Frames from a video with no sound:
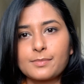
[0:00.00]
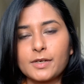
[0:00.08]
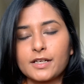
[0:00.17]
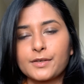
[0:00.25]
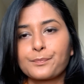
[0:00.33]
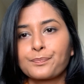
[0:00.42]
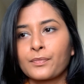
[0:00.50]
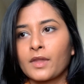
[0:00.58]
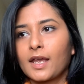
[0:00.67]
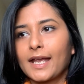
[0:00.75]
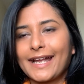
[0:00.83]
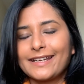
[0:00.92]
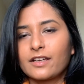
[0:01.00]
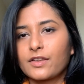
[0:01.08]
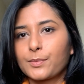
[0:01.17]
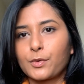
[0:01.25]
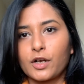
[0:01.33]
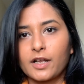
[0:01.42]
but any
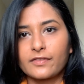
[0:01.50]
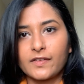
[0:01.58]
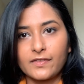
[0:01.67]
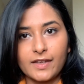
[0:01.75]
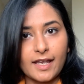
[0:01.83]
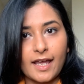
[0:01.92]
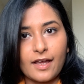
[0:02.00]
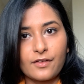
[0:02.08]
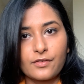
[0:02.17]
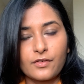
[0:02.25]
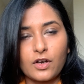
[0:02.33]
other product that they have.